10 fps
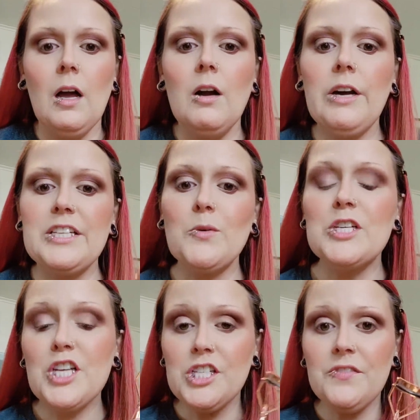Okay, so I
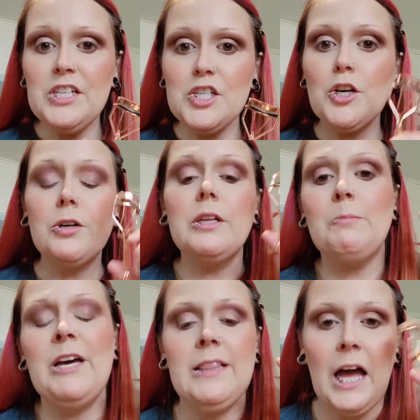just finished curling
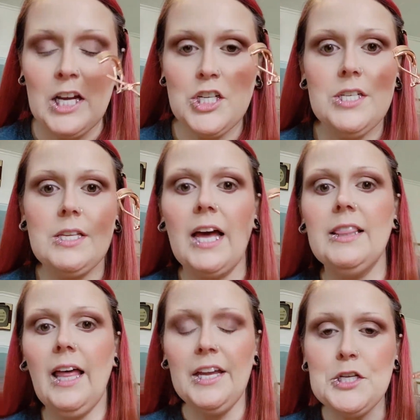my lashes. I
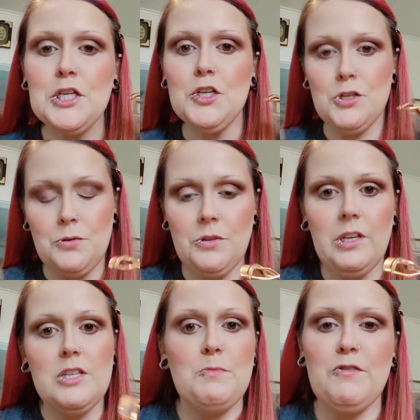like to do
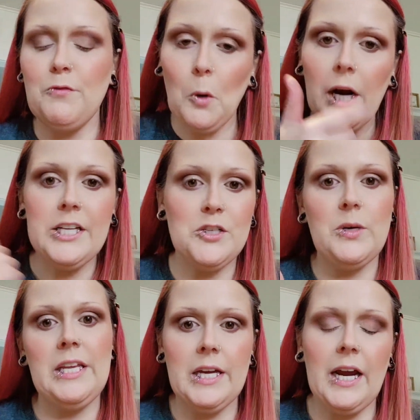this before I
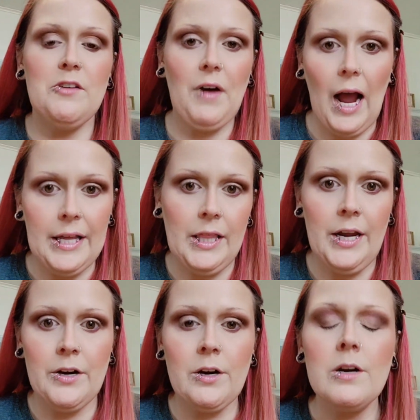do any kind of
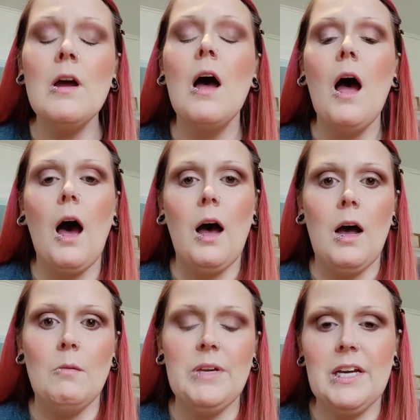eyeliner
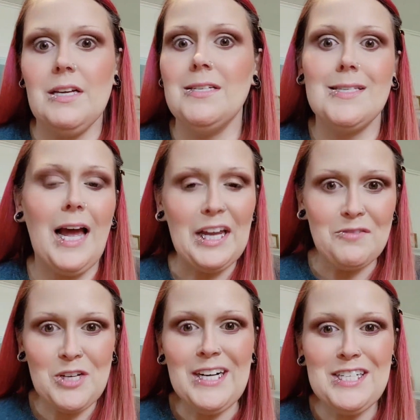because I
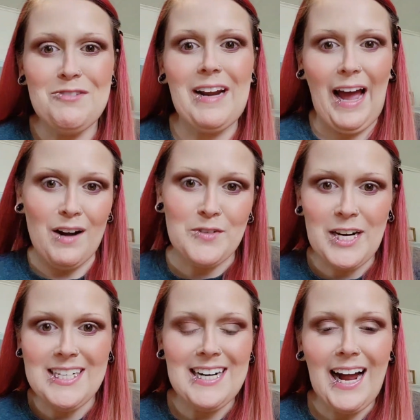have tried to do it
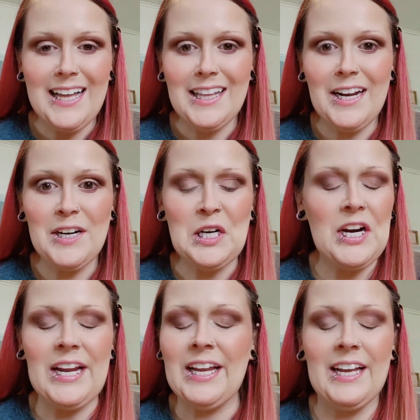after I did
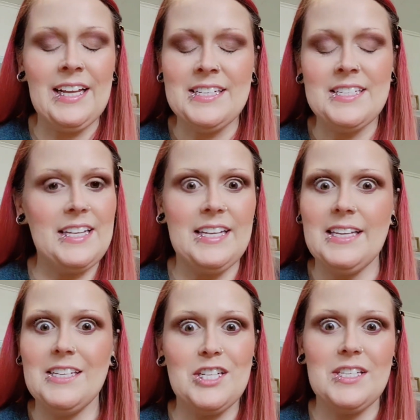eyeliner, and
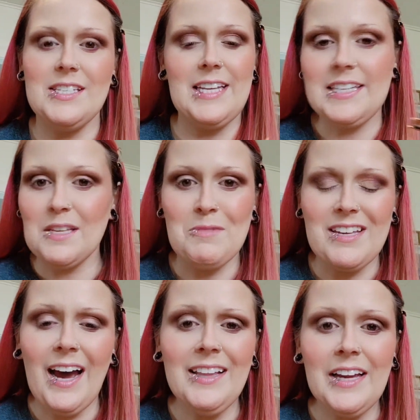it just takes some of
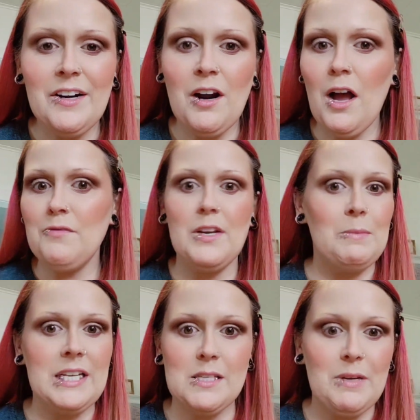the eyeliner off and it
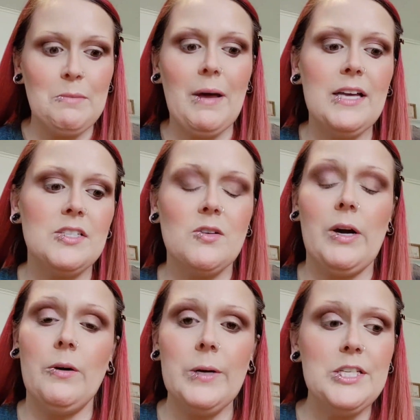makes a big mess. So
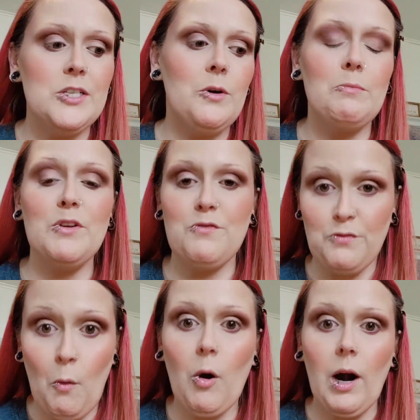I always do it
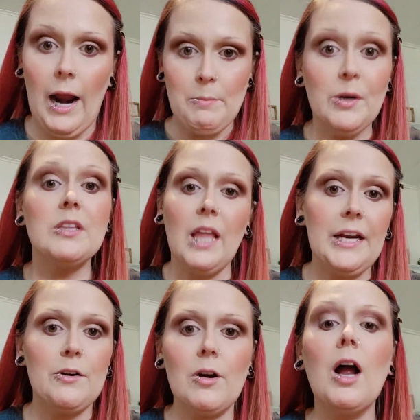before I put
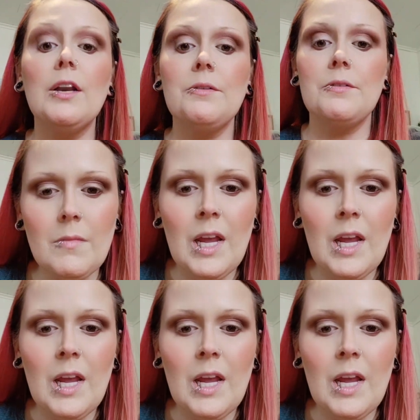liner on.